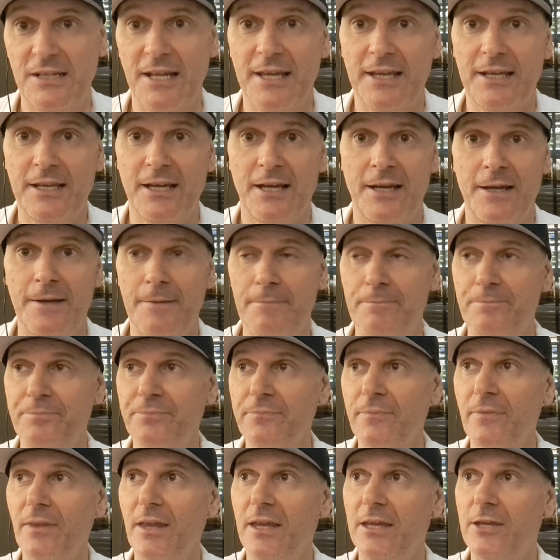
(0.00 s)
like
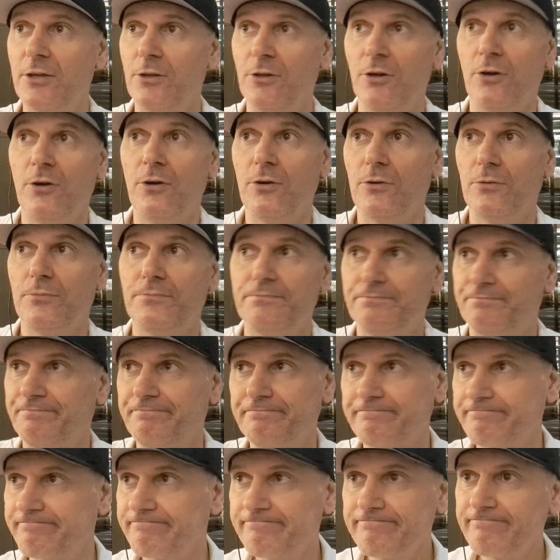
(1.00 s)
you know,
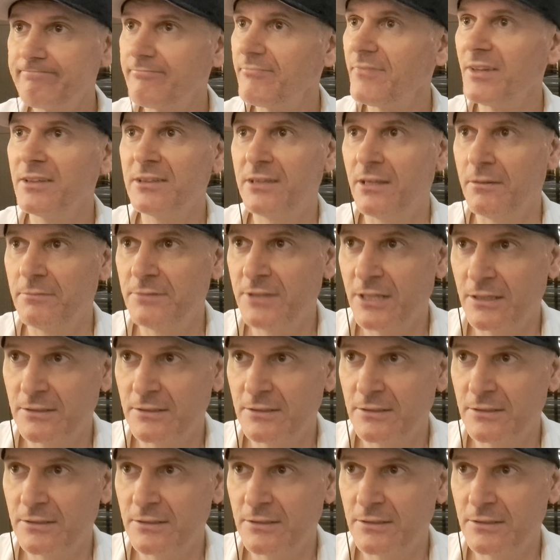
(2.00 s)
the